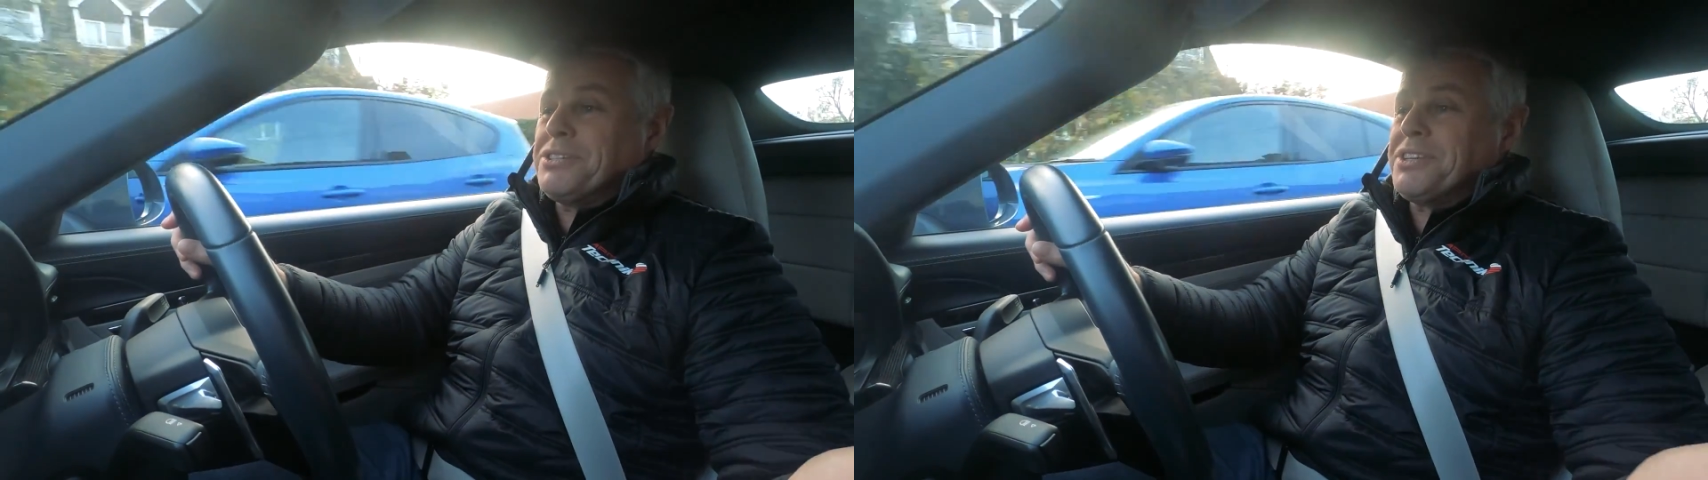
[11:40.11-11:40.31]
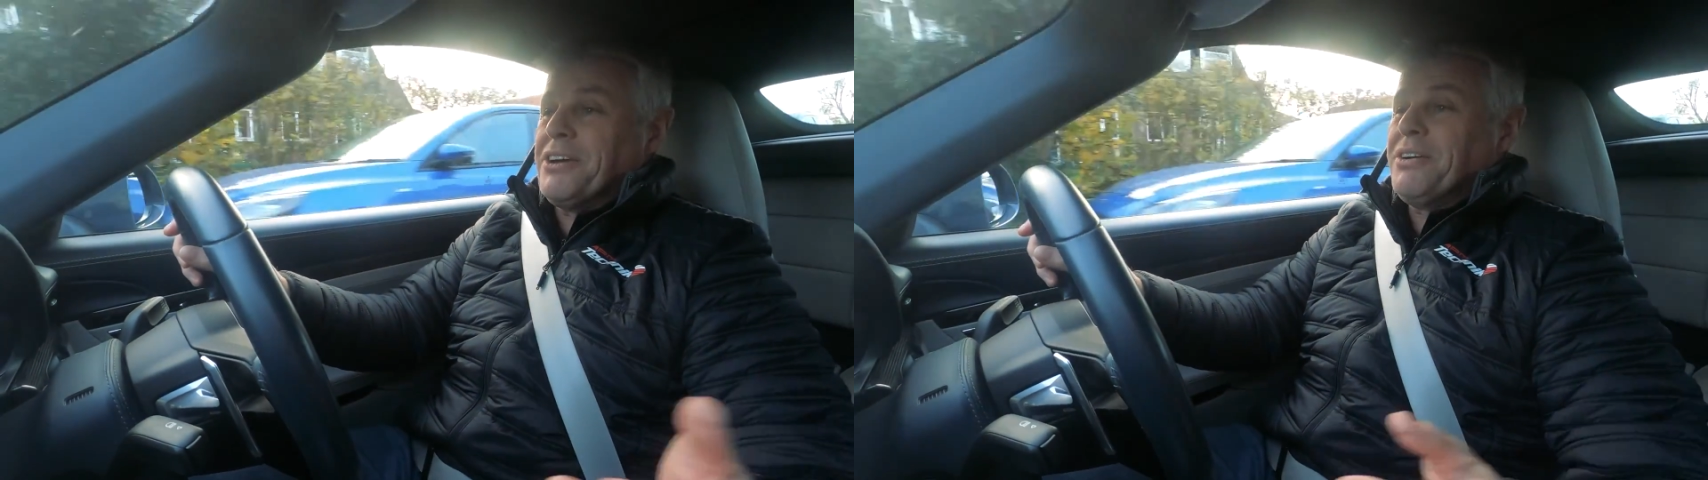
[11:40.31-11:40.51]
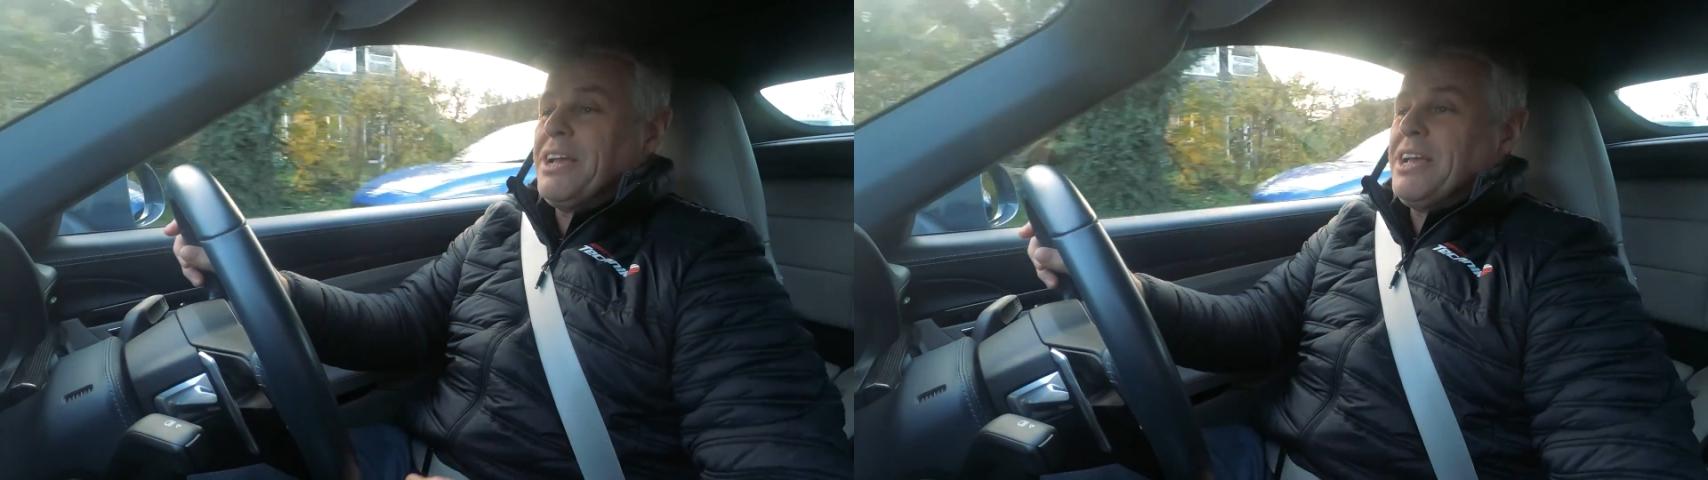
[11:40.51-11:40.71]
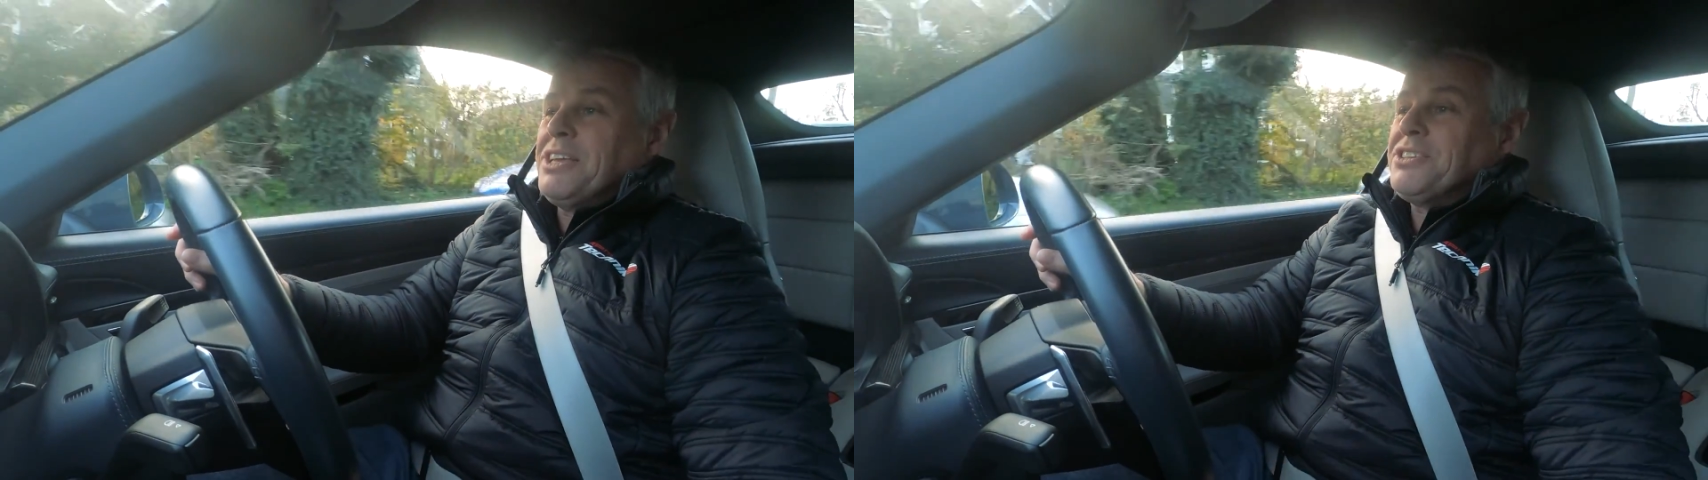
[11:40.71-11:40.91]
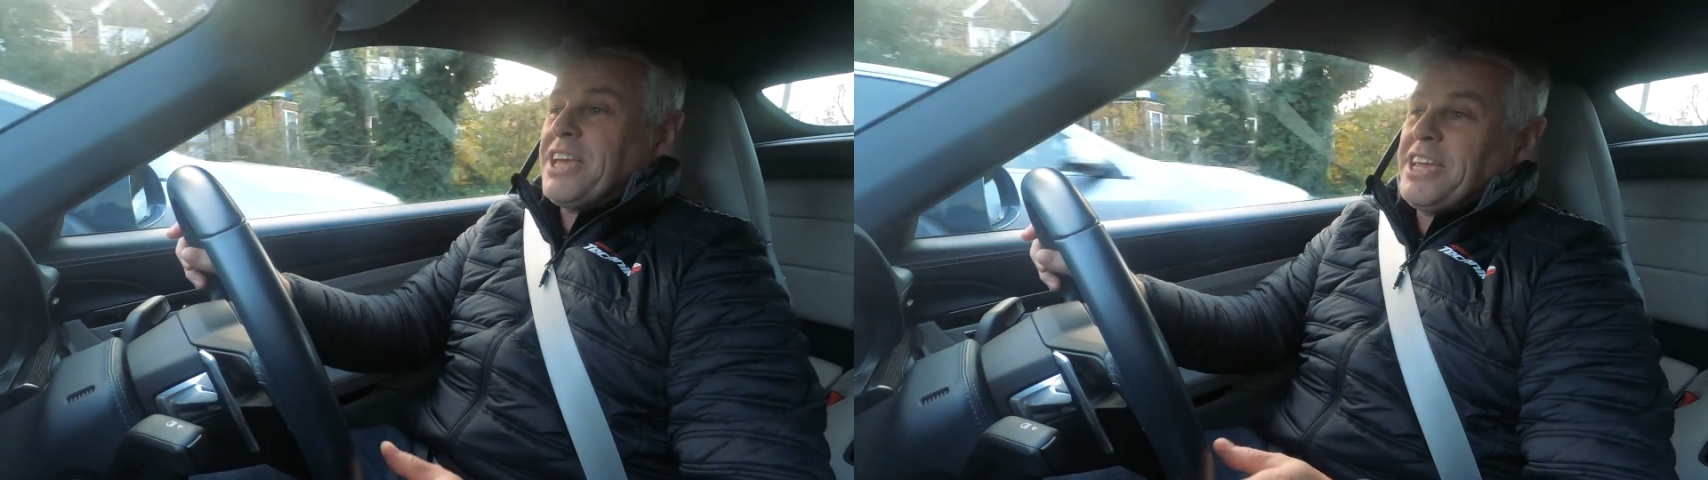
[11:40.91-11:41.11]
So
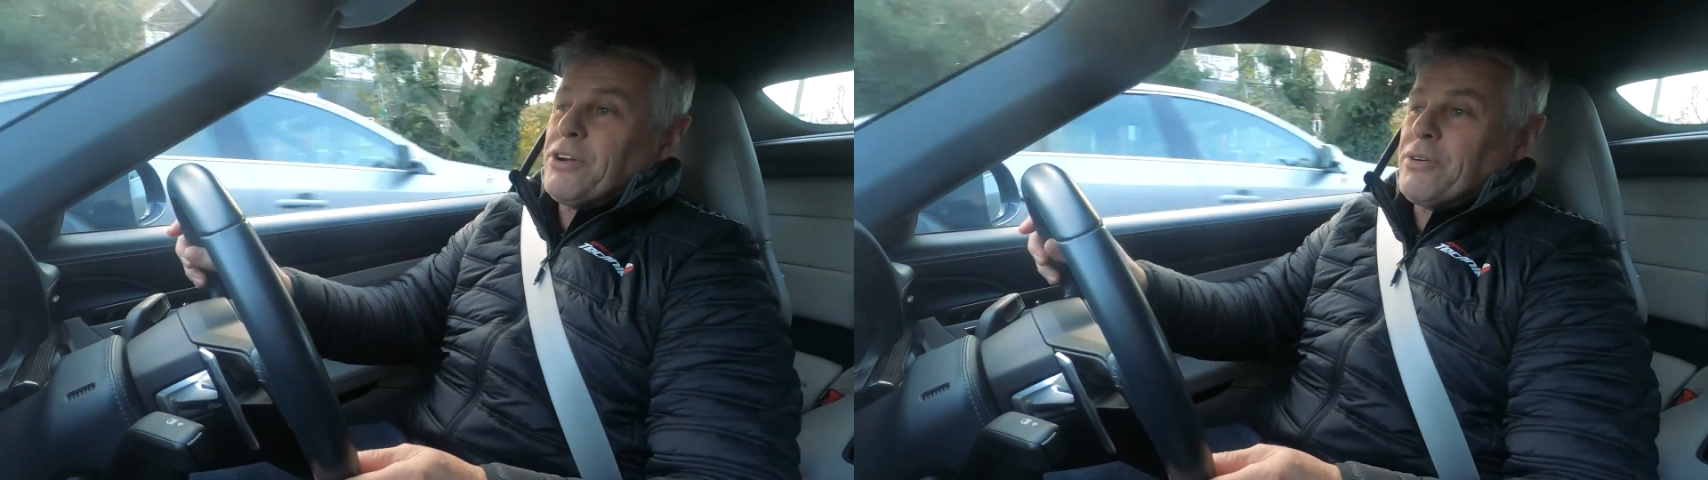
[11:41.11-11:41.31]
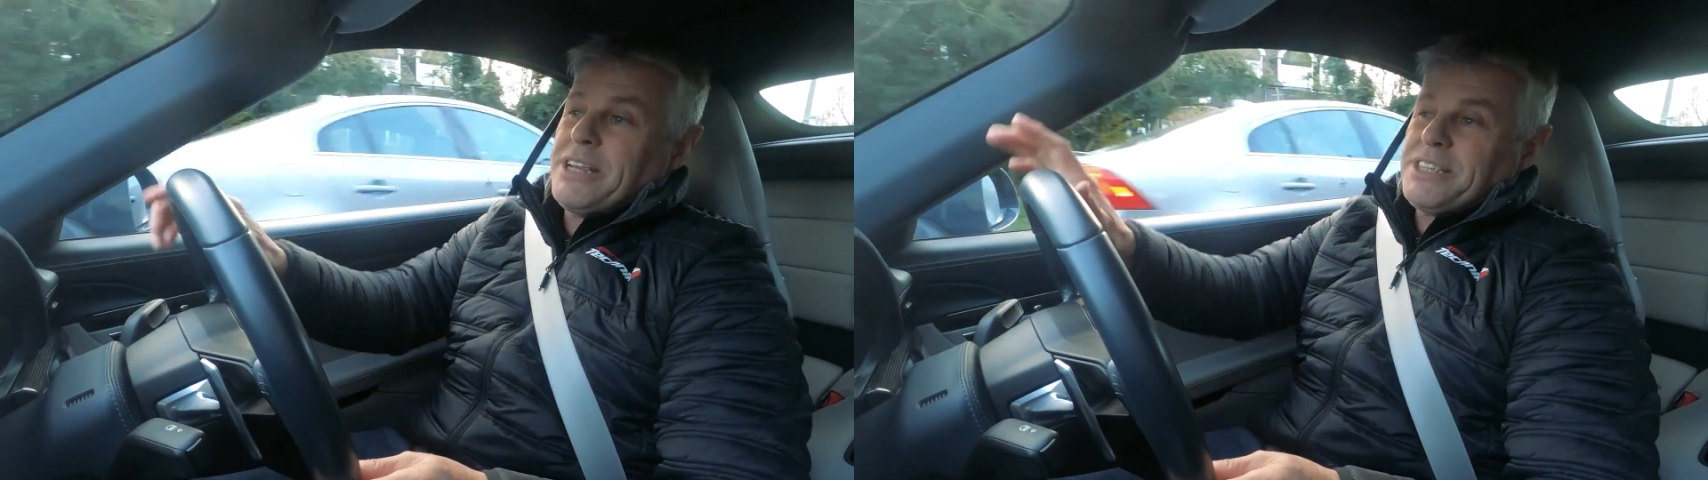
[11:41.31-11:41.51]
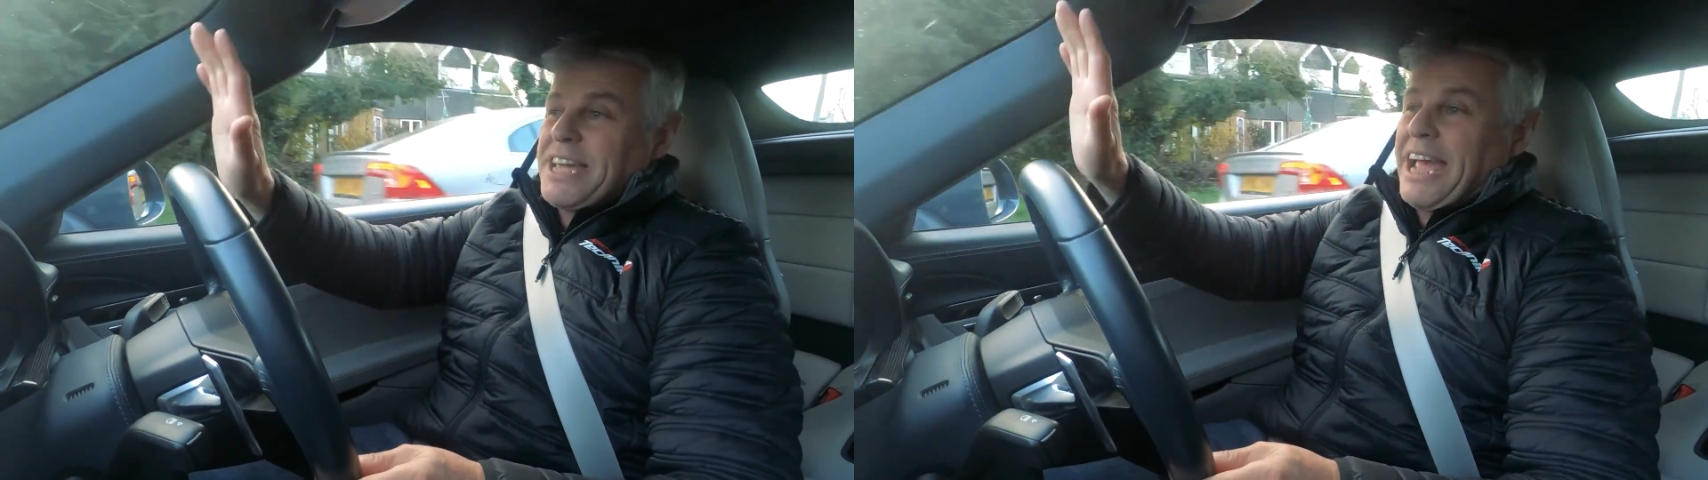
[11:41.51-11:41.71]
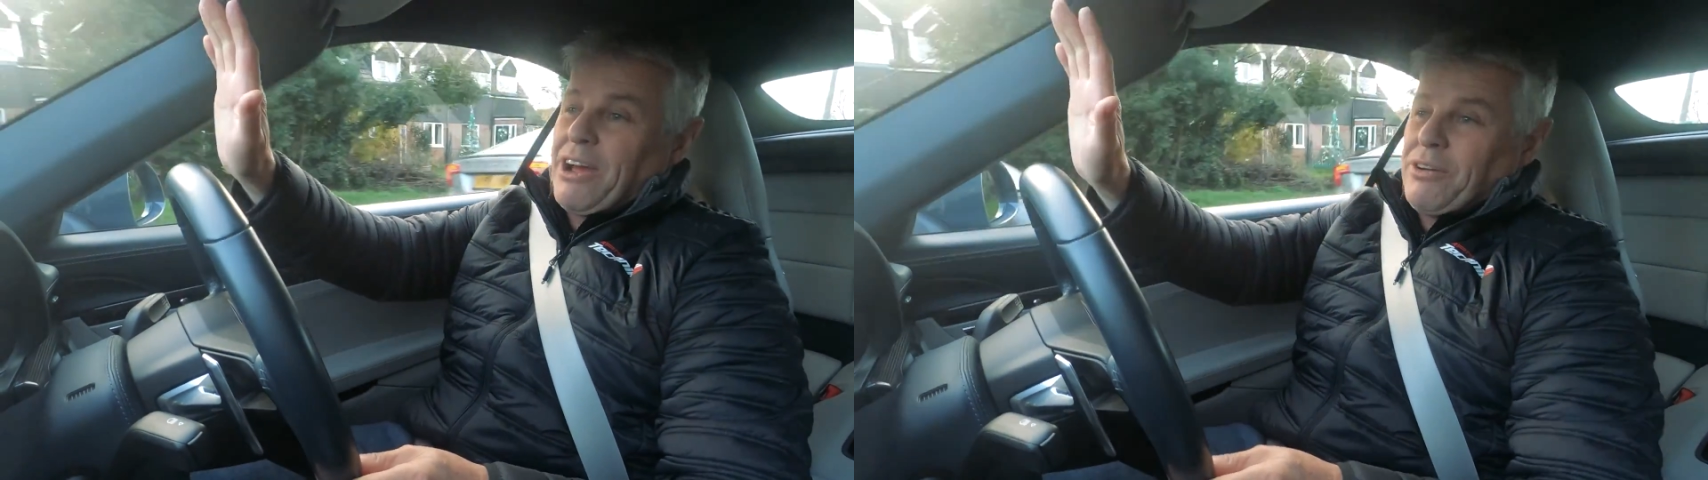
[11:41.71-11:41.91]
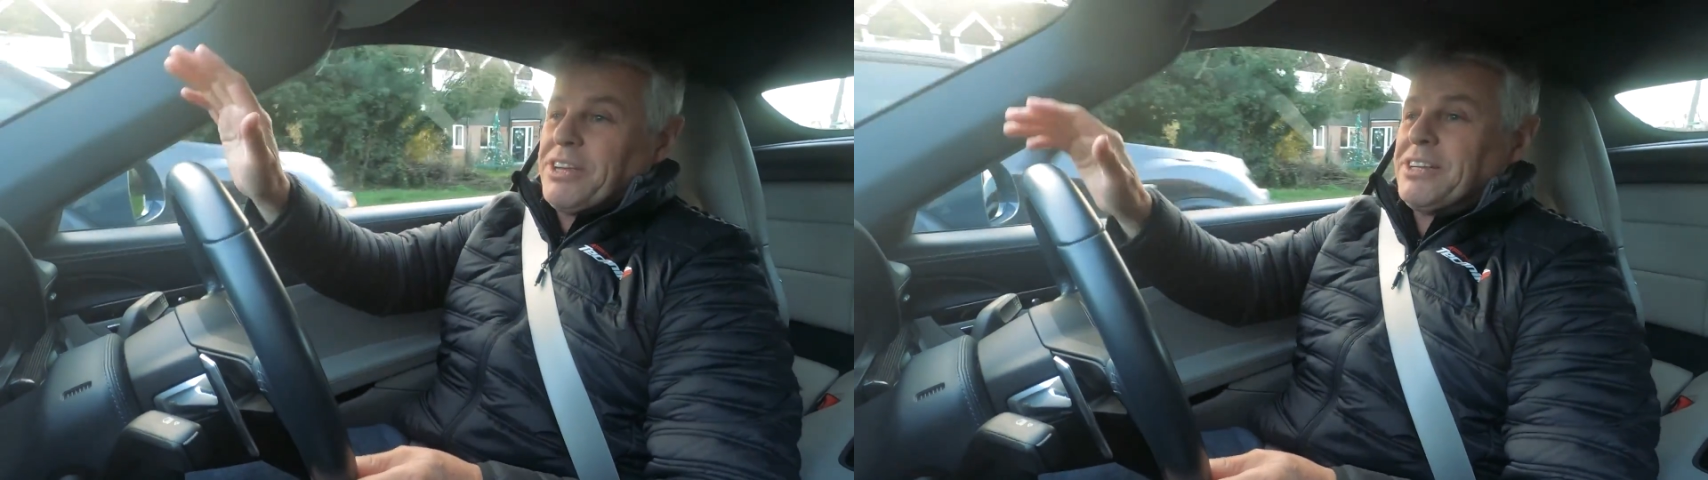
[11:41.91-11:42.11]
say you're in
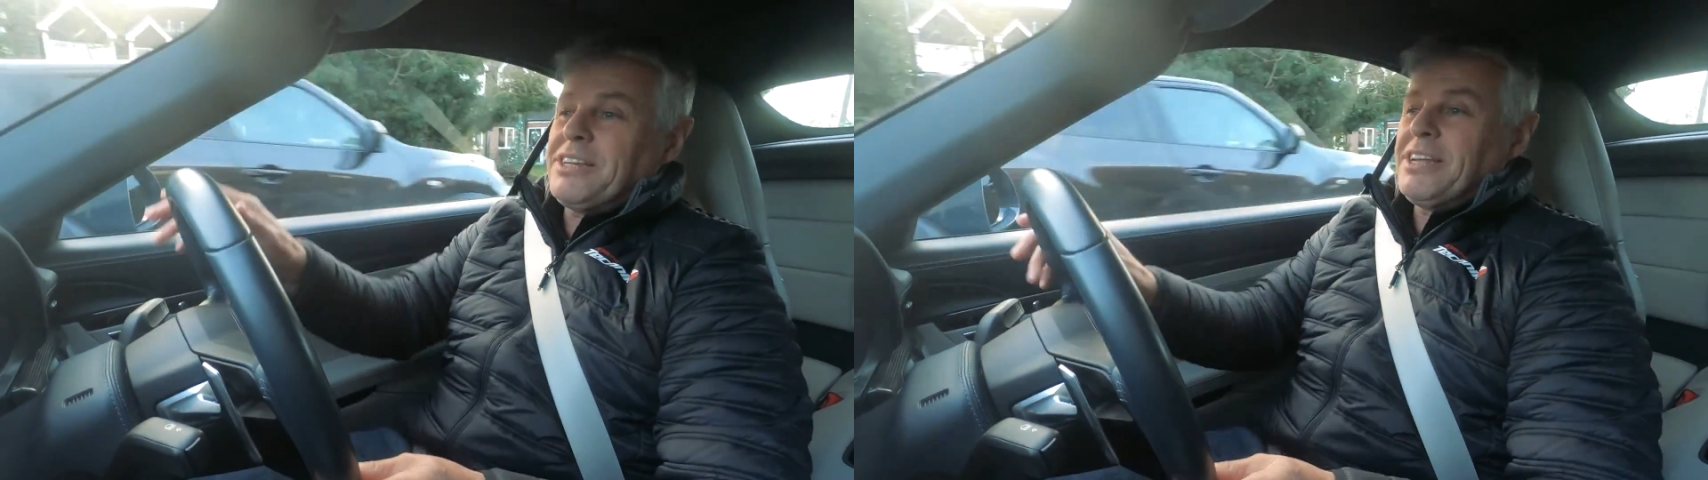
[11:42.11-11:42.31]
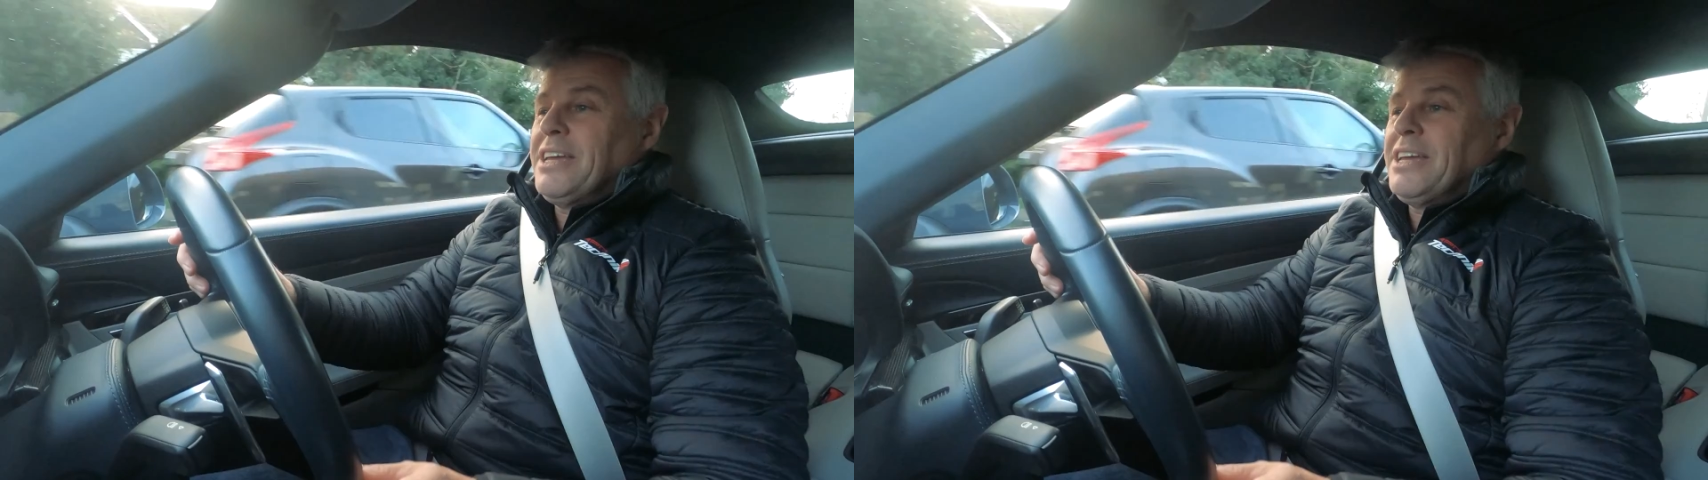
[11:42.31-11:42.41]
town and